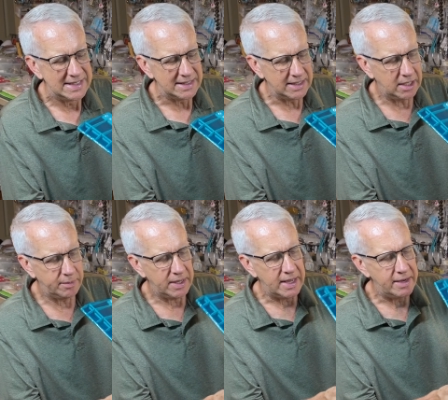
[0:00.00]
A little
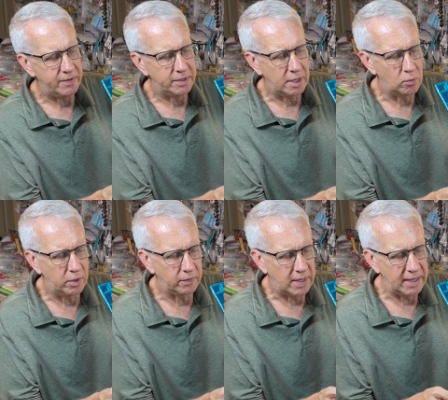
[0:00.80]
bit heavier than I would
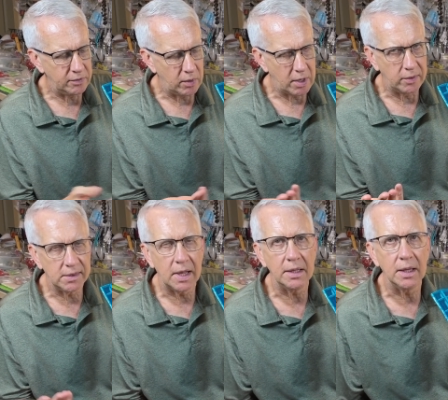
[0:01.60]
have liked. We always
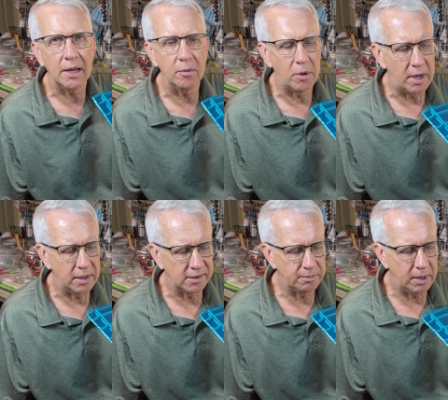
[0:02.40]
like lighter
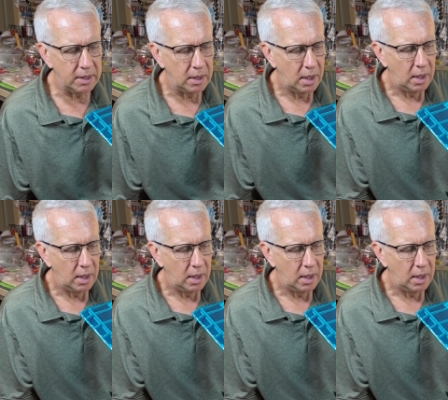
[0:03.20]
models, but